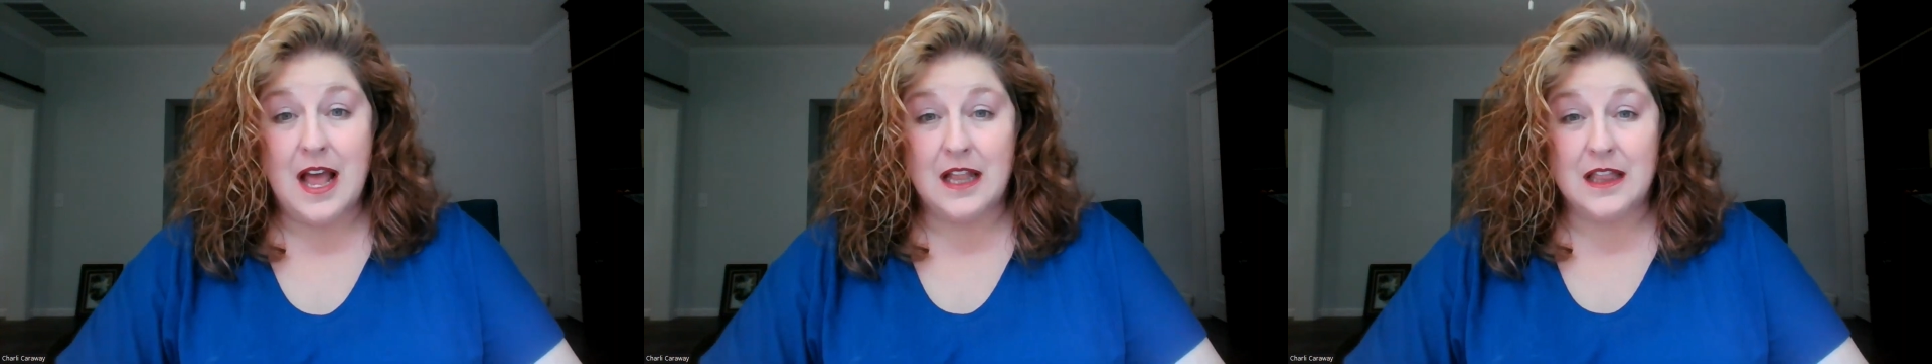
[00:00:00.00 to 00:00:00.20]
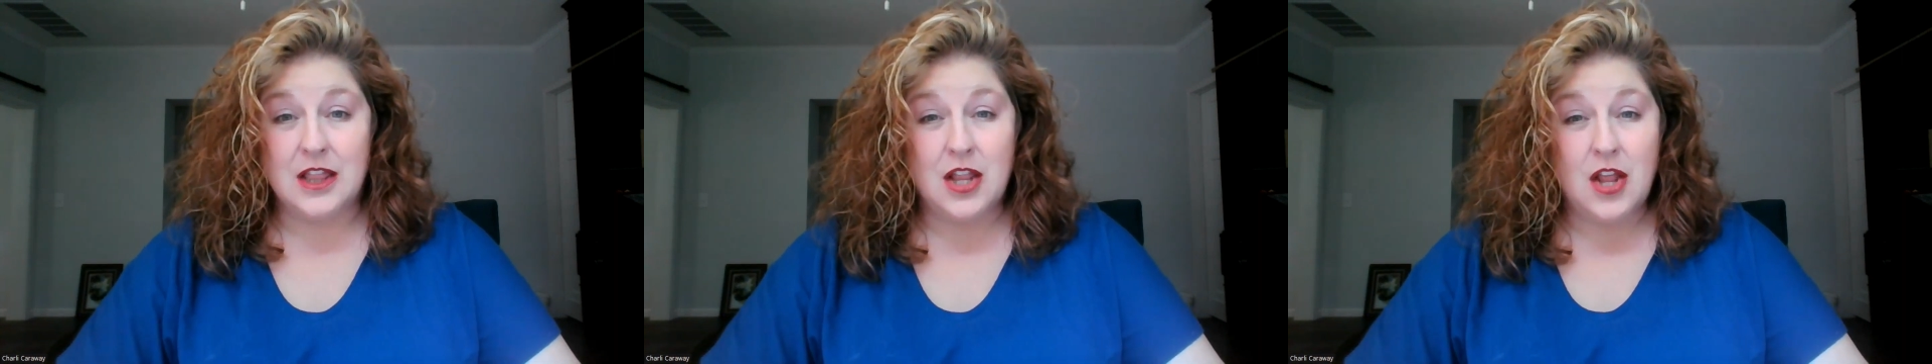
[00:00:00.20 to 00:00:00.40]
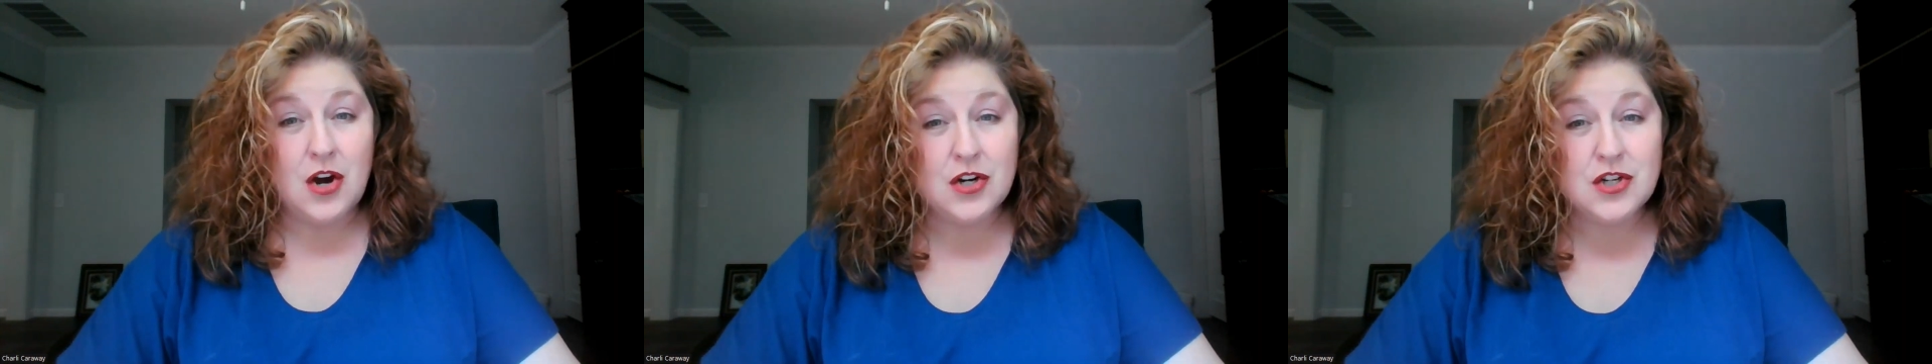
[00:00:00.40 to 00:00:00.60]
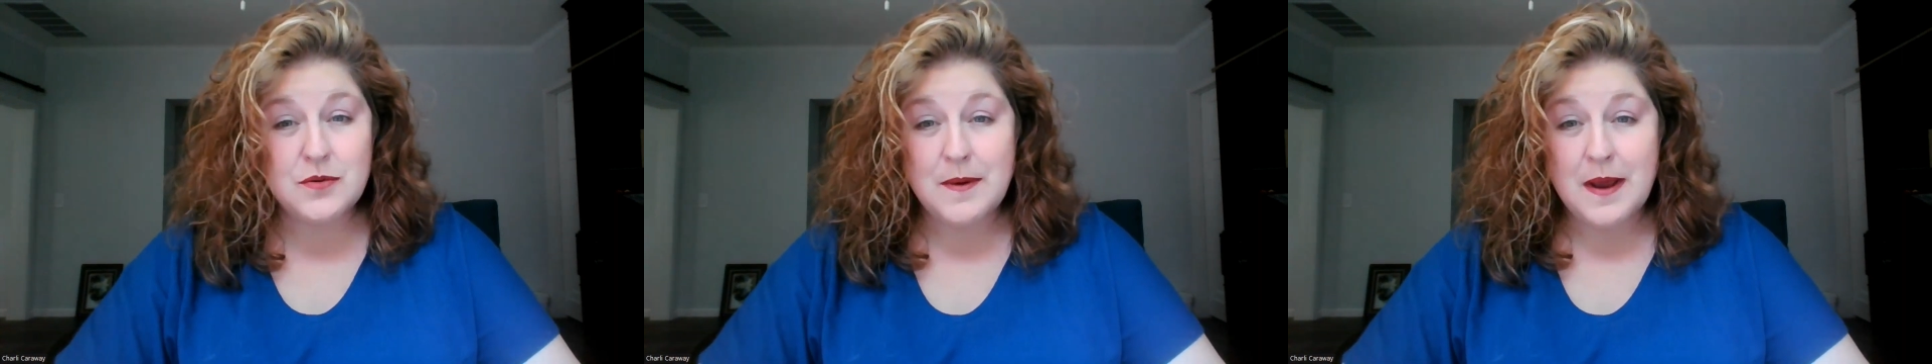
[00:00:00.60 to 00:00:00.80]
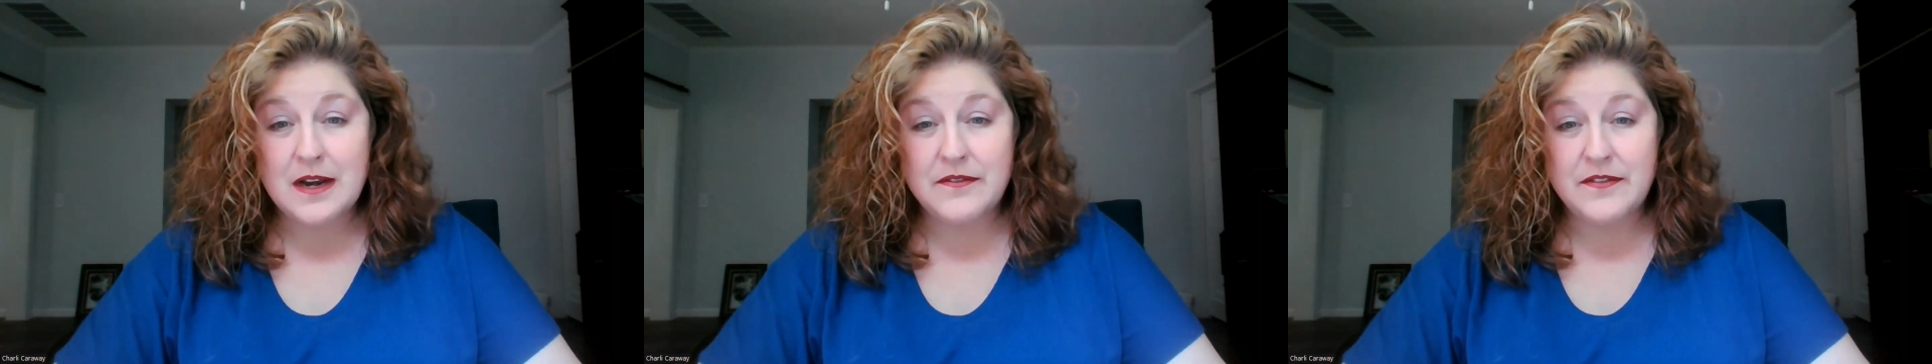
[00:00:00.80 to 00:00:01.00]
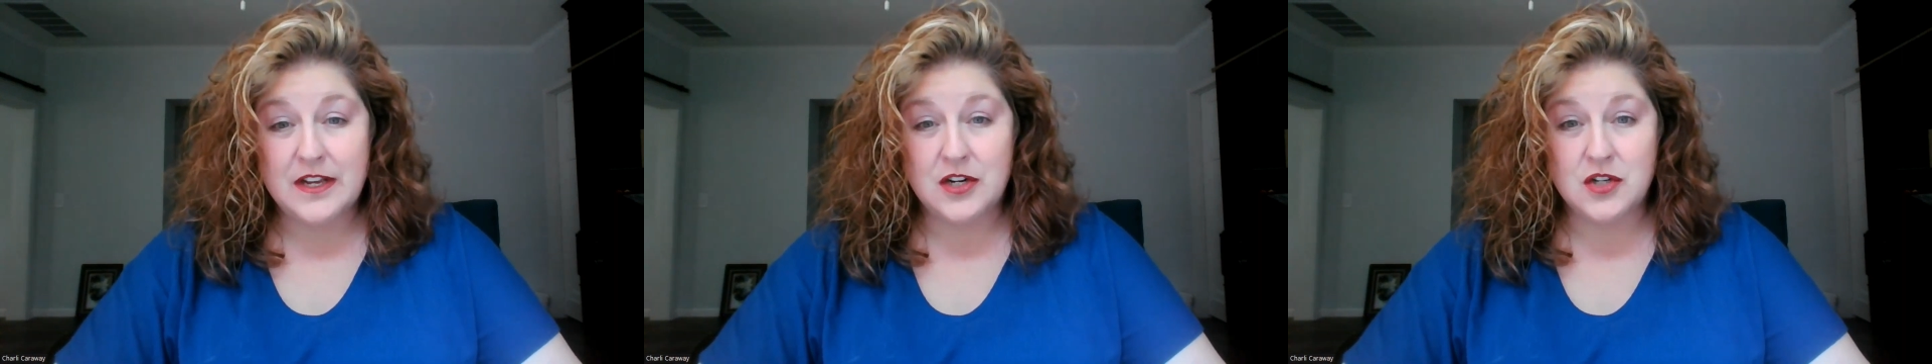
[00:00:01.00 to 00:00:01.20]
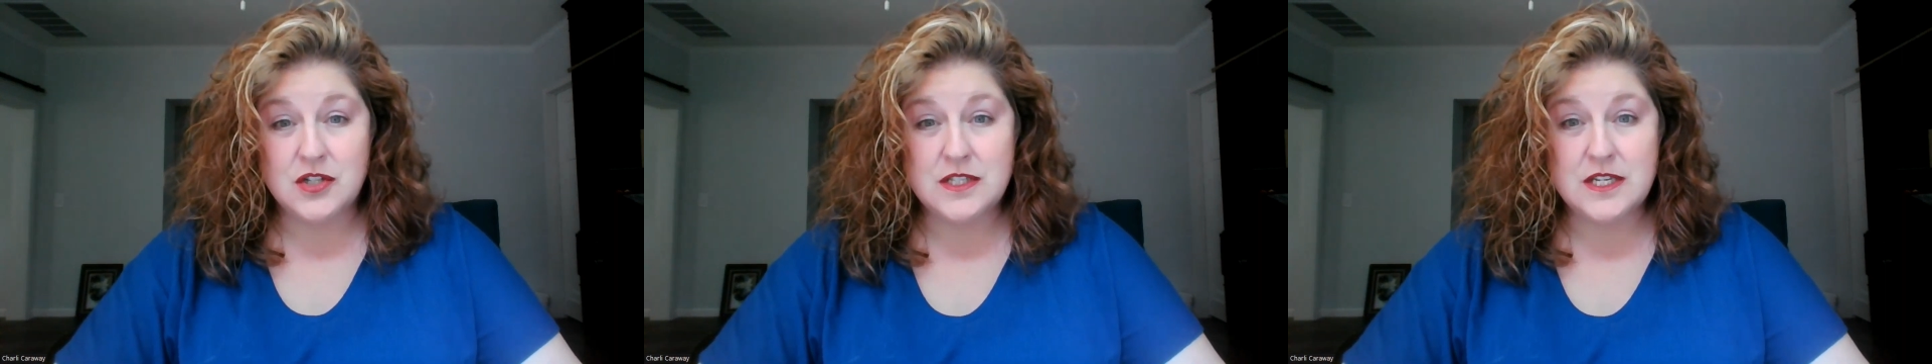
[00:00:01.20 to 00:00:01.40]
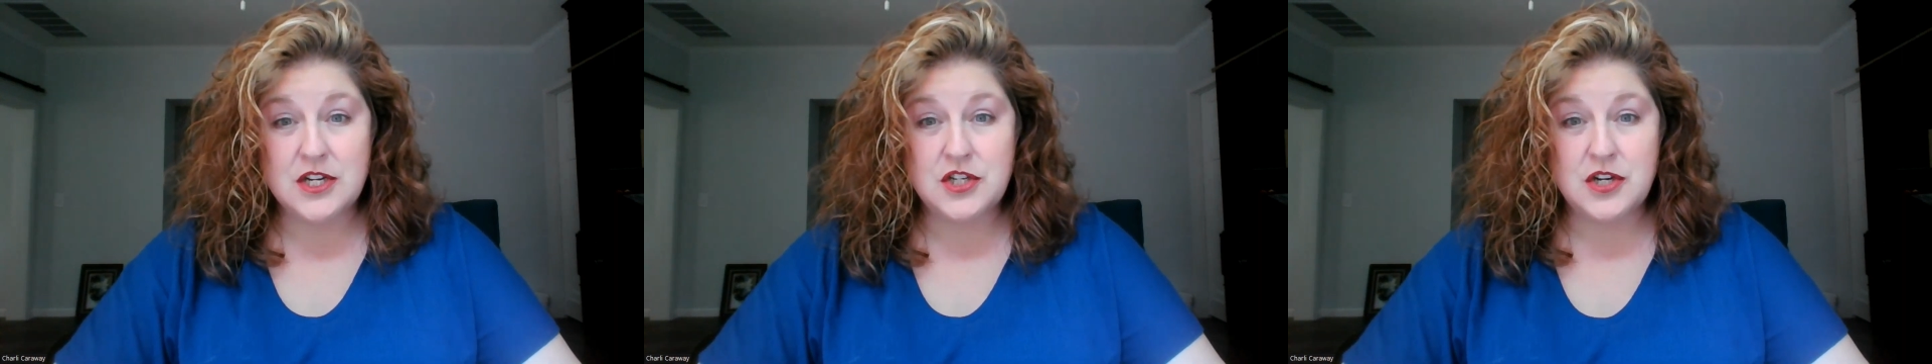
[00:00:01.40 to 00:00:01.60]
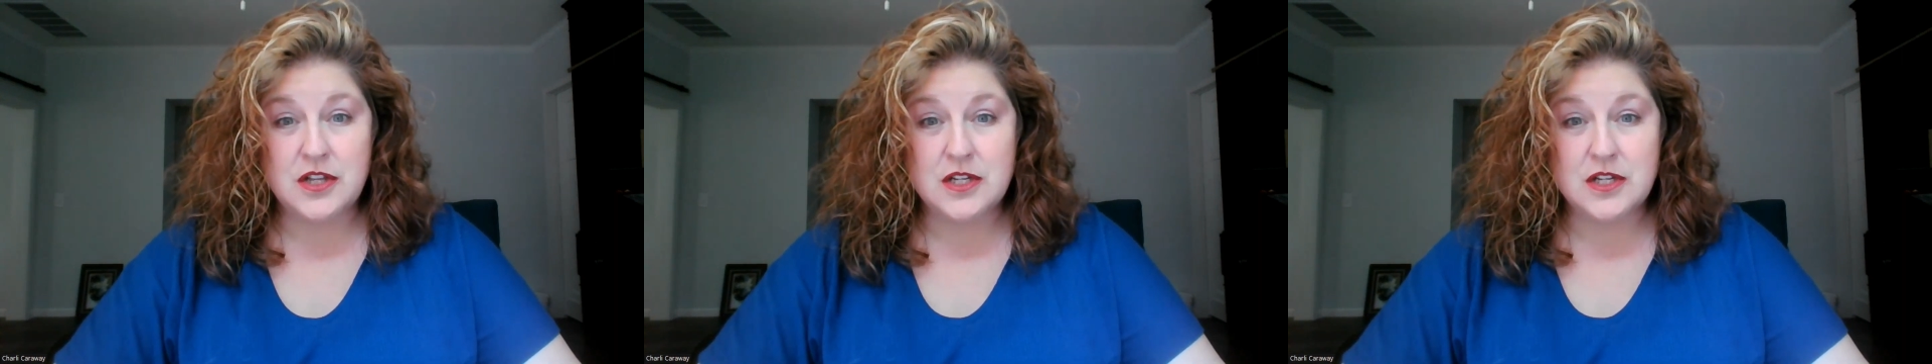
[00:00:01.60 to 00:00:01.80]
a large amount of intercession